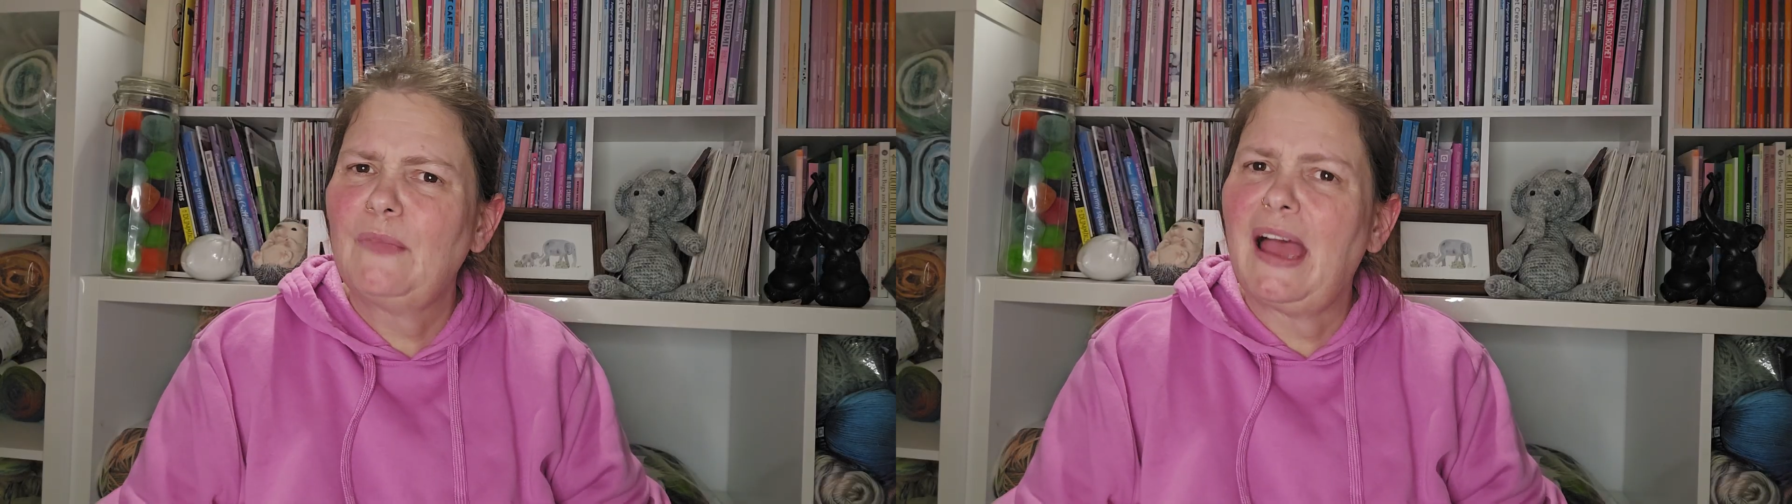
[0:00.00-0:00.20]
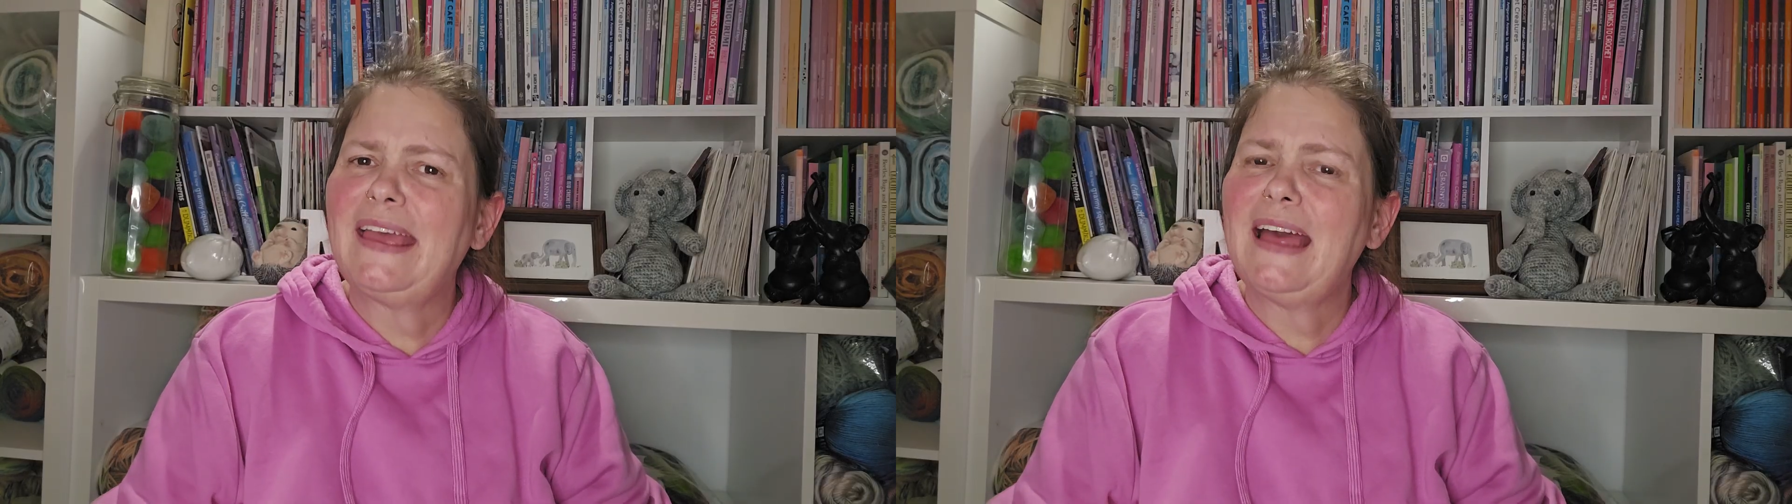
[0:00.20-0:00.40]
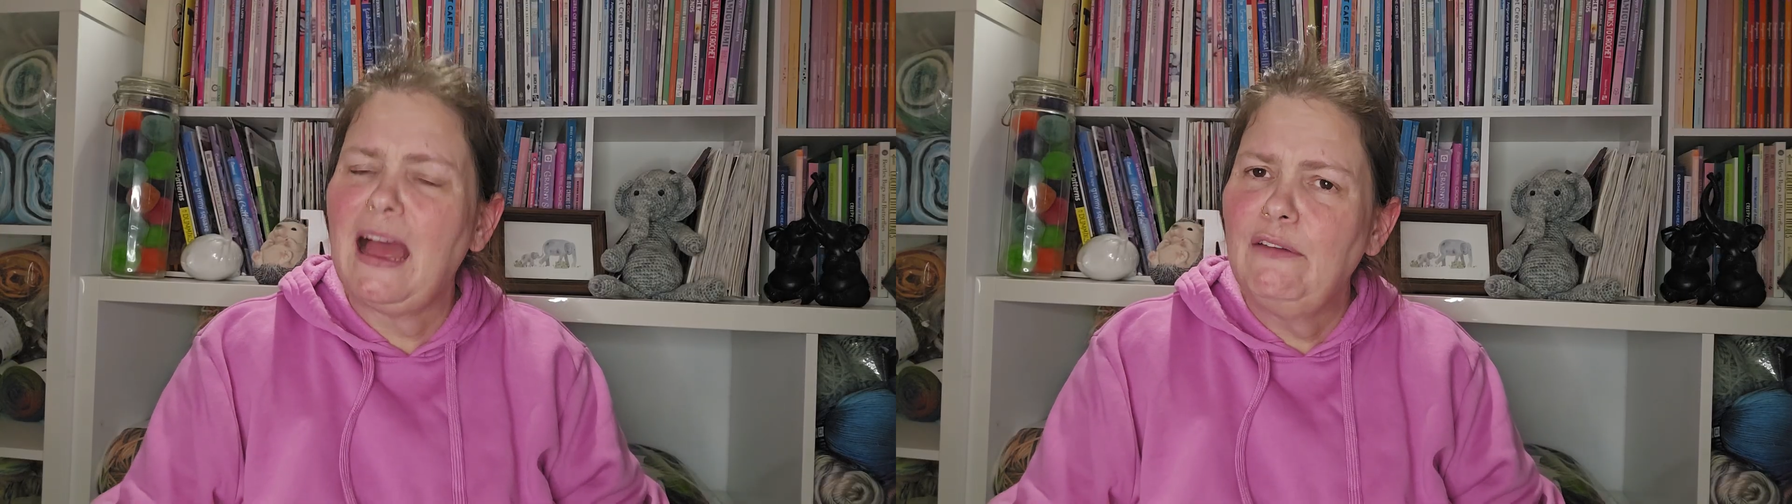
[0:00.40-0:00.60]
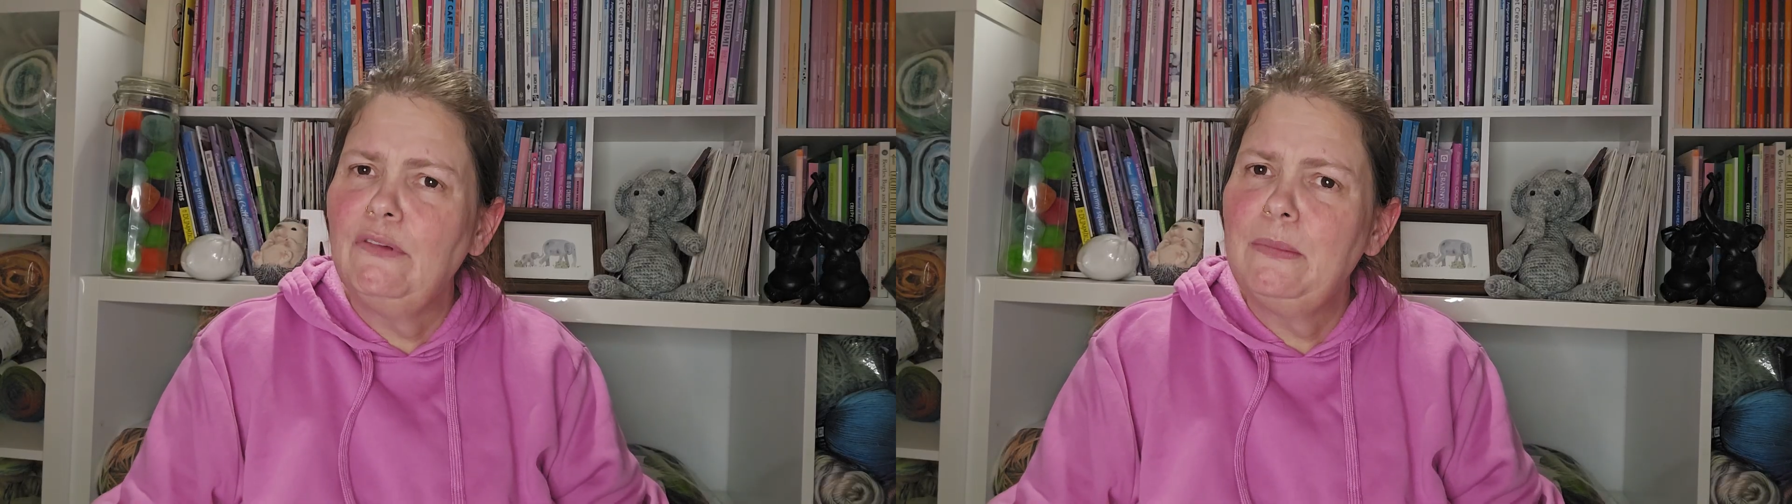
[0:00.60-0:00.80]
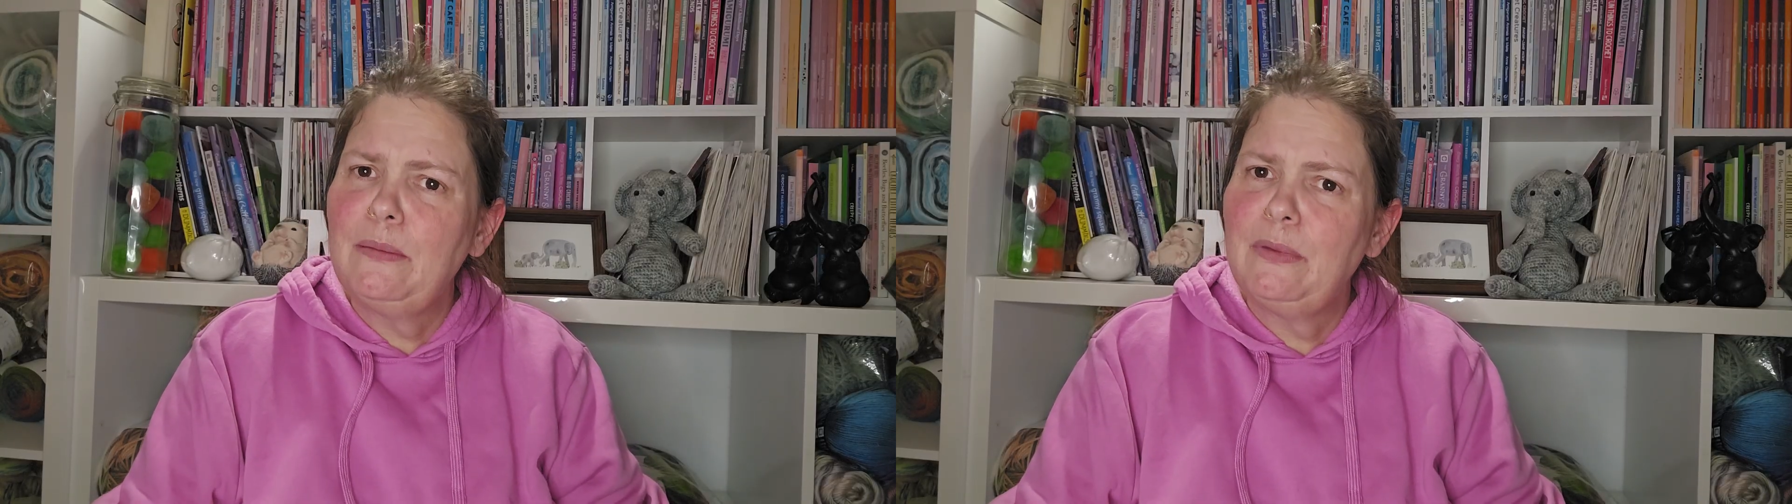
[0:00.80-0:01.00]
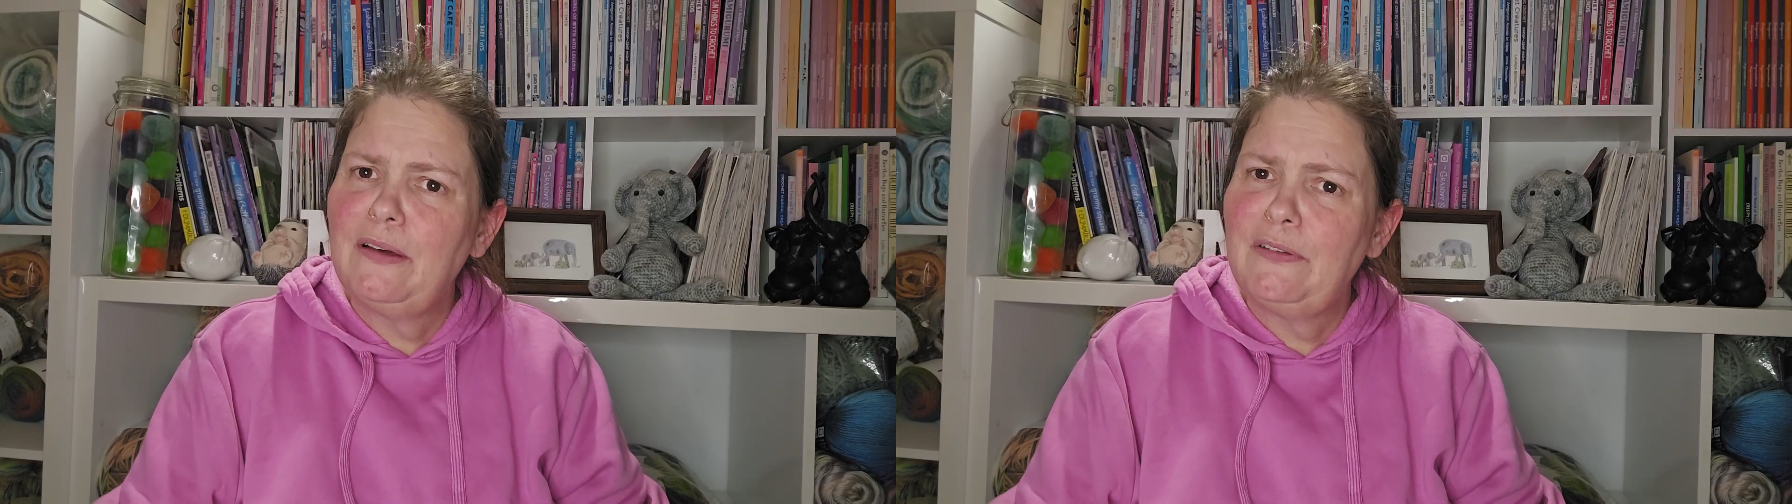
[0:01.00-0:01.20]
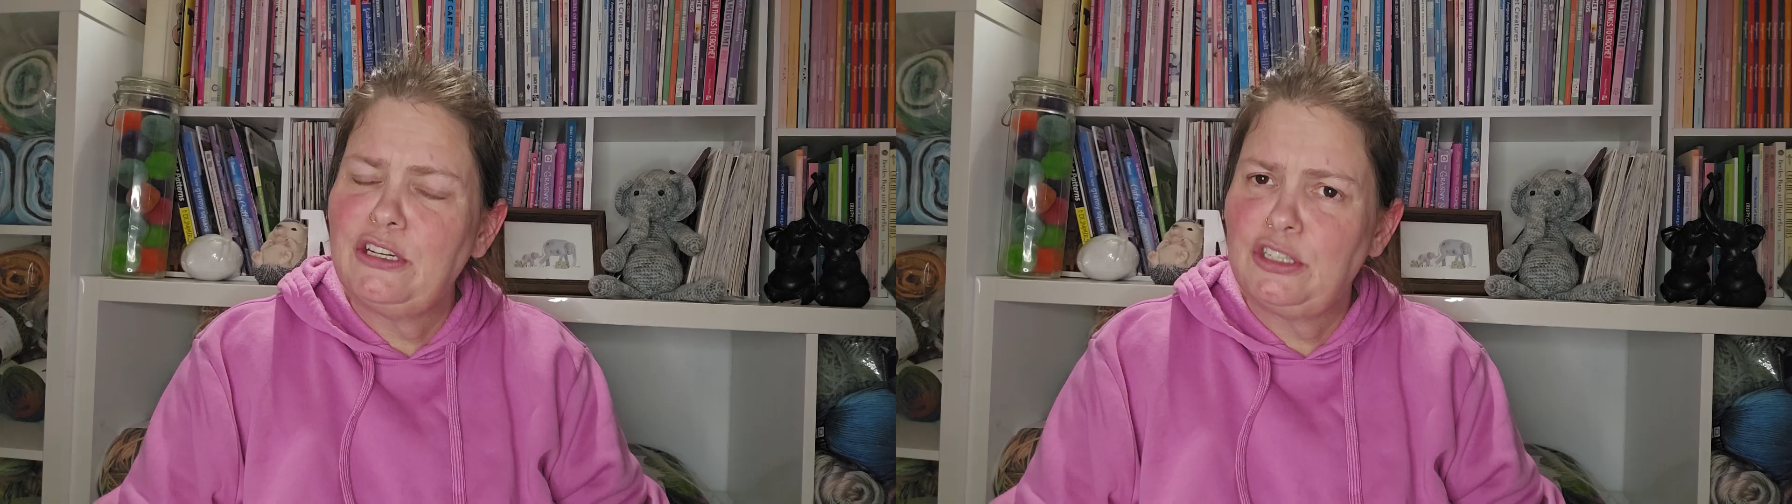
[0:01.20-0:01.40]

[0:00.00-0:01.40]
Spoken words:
I can't remember if I